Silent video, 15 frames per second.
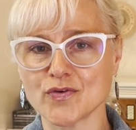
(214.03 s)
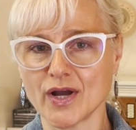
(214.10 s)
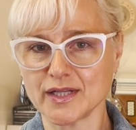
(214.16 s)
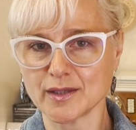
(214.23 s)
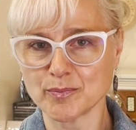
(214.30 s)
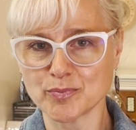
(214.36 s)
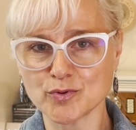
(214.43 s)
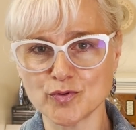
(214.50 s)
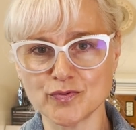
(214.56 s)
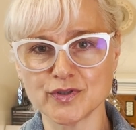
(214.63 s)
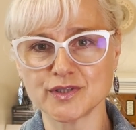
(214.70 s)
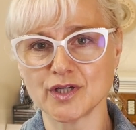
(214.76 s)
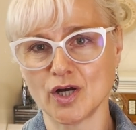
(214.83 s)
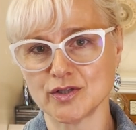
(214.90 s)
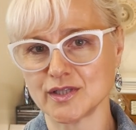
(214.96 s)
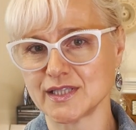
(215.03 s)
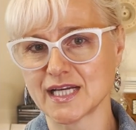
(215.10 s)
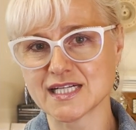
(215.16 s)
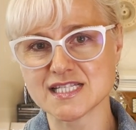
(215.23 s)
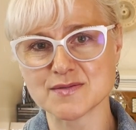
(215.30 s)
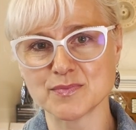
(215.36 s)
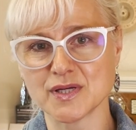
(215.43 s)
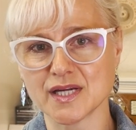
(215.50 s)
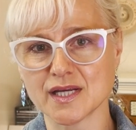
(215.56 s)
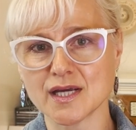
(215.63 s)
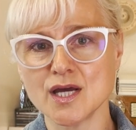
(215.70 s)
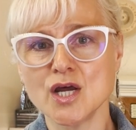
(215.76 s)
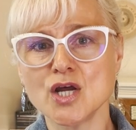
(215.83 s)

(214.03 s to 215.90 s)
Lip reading: and approve it on the next meeting.